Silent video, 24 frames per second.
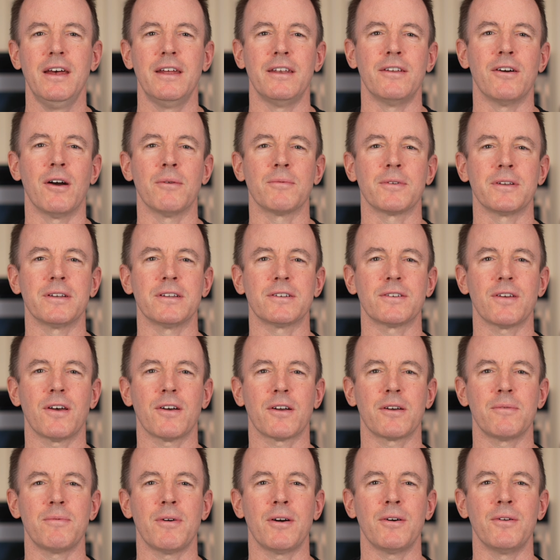Now I'm going to
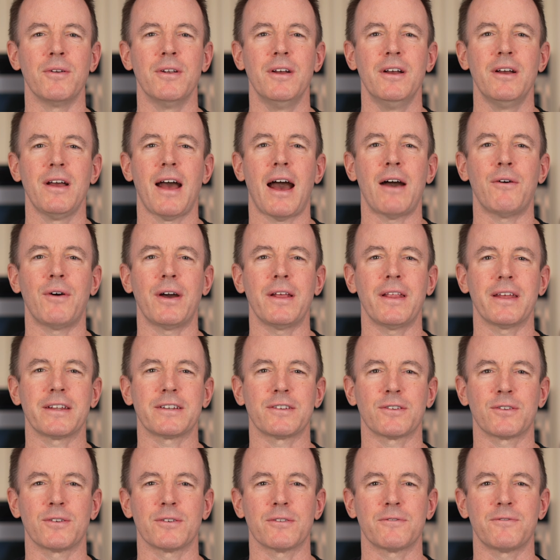talk about how I like
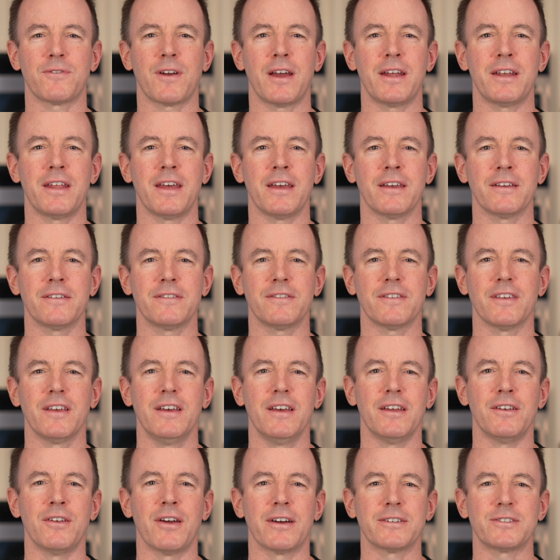to cook fried eggs.
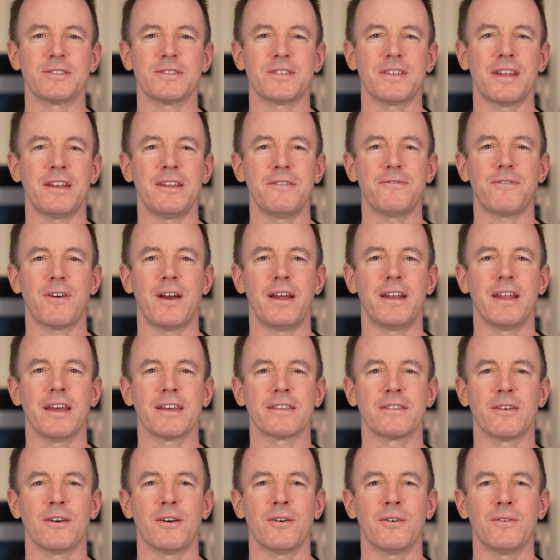Not just any fried
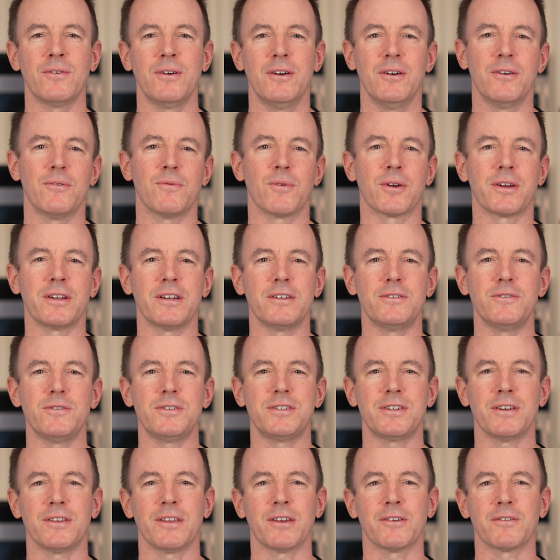egg though. We're going to do
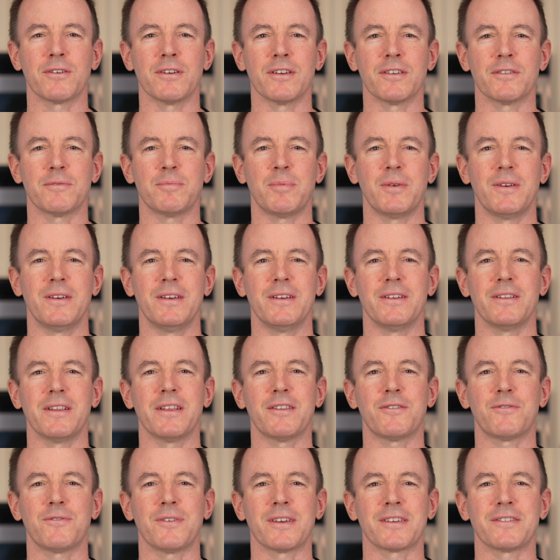chili crisp.
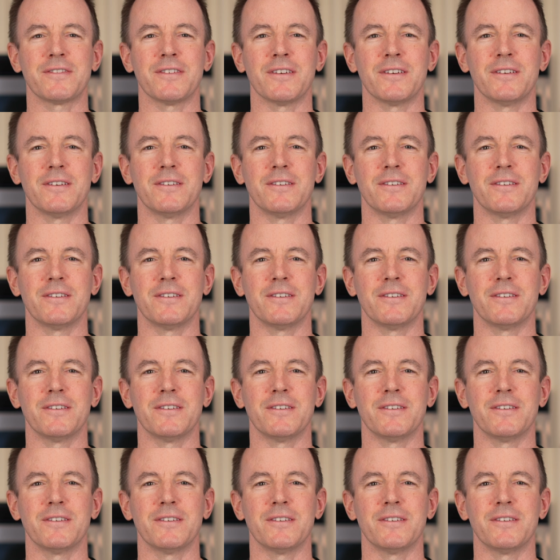Let's fix it.